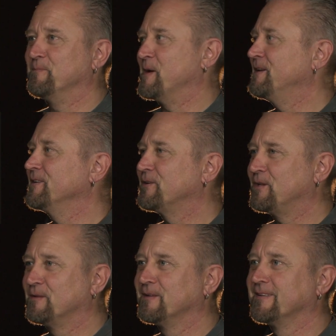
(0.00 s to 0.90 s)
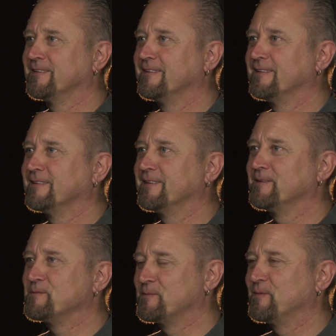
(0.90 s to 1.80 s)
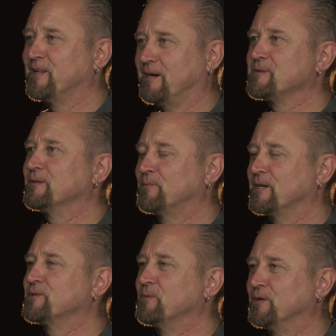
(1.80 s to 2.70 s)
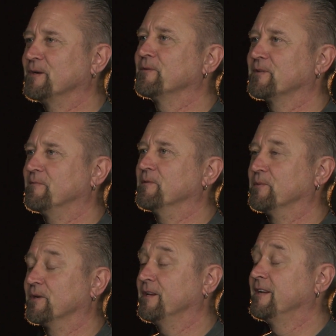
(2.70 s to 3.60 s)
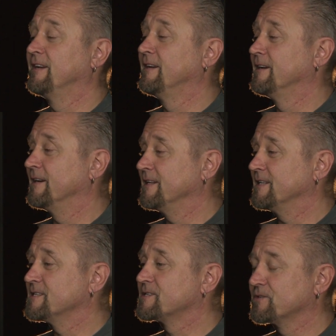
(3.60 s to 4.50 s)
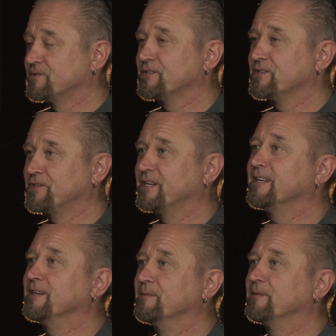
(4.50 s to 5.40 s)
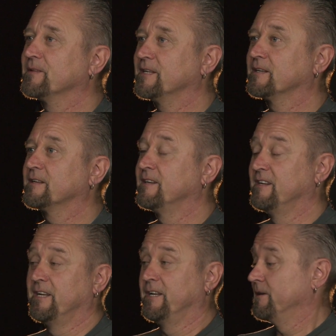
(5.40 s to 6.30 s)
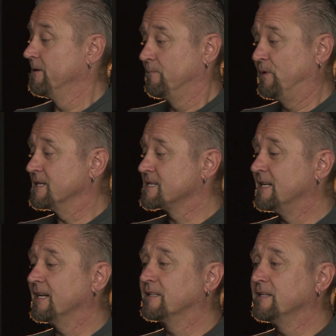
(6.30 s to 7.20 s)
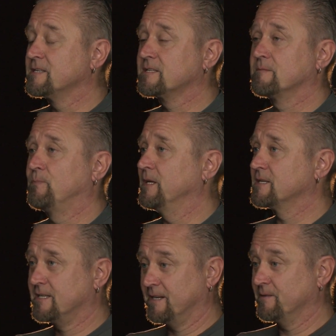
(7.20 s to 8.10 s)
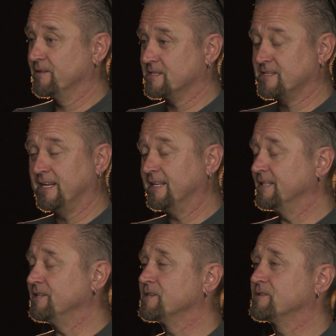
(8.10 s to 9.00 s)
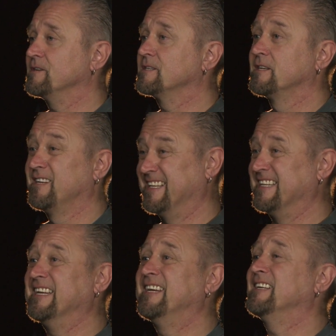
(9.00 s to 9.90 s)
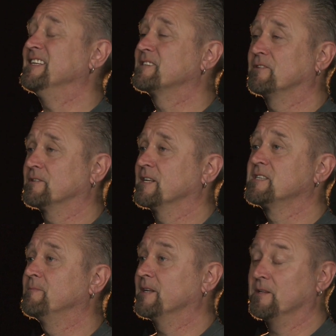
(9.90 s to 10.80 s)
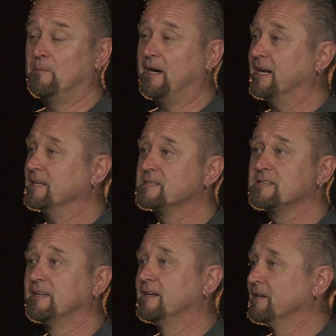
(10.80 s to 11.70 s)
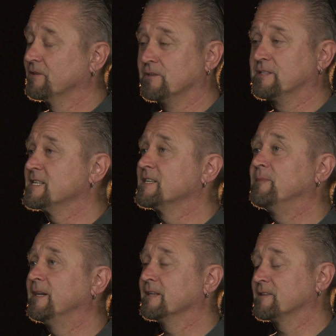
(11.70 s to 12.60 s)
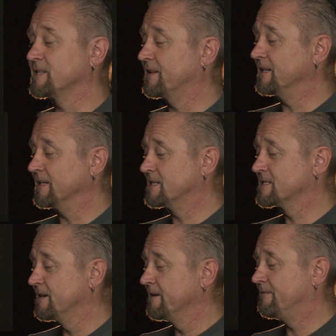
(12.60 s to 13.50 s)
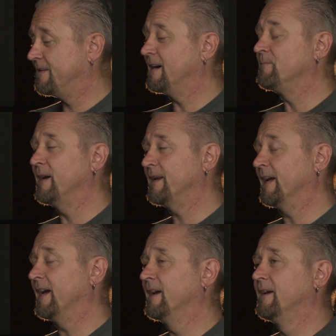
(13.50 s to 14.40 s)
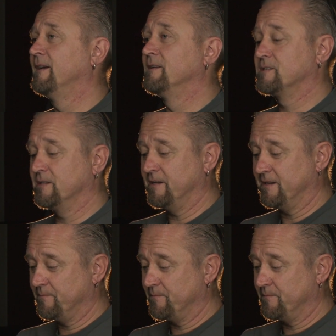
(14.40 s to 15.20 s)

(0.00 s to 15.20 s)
meeting you all. It was an absolute pleasure working with everybody. And it is such a shame that places like this, places like the steel industries in the 80s got decimated, the miners got decimated, because I think it's far better to